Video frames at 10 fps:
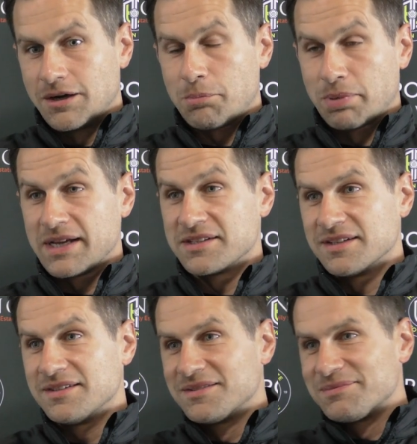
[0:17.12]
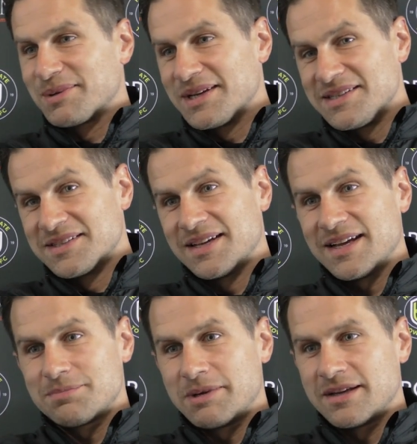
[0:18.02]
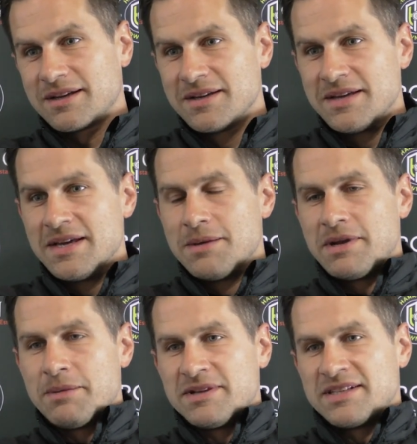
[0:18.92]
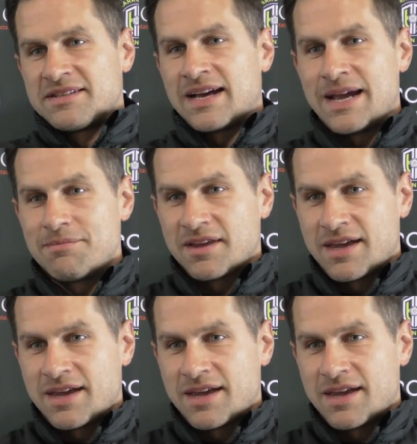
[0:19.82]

Oh, pleasing, yeah. It's been a busy time.